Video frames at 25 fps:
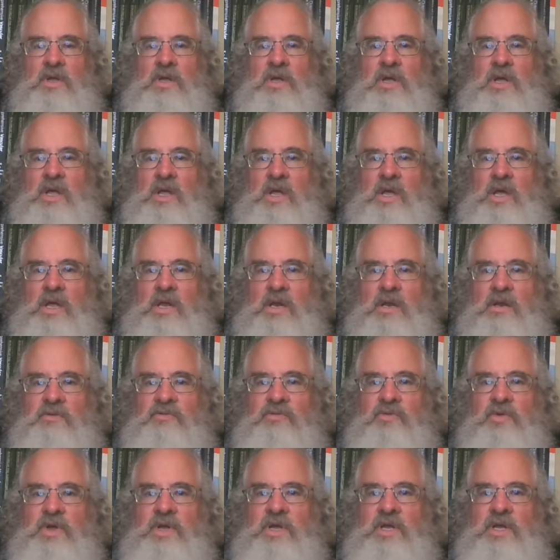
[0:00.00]
And
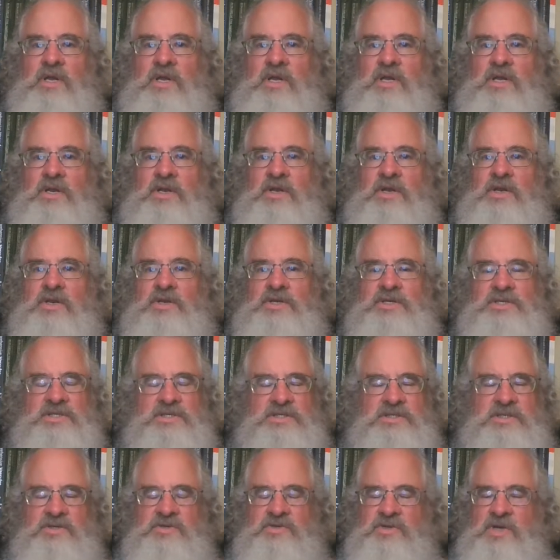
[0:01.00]
if we can
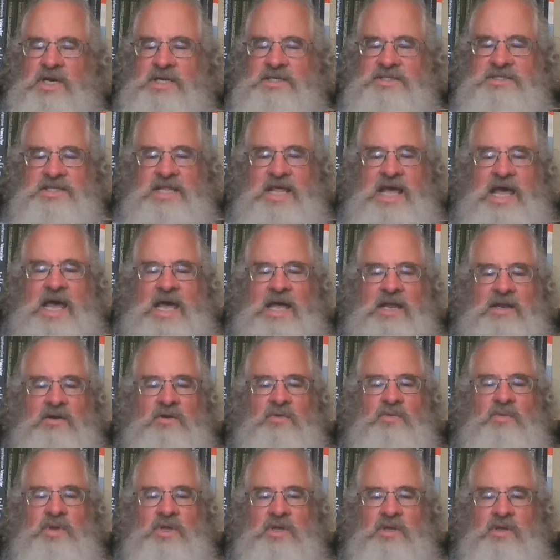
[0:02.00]
just address that,
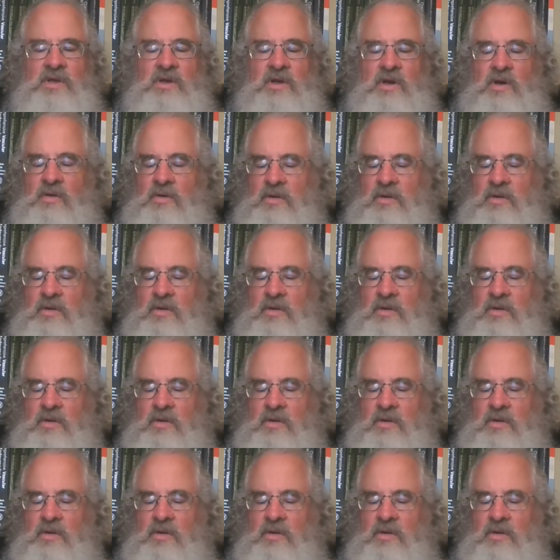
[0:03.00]
we can go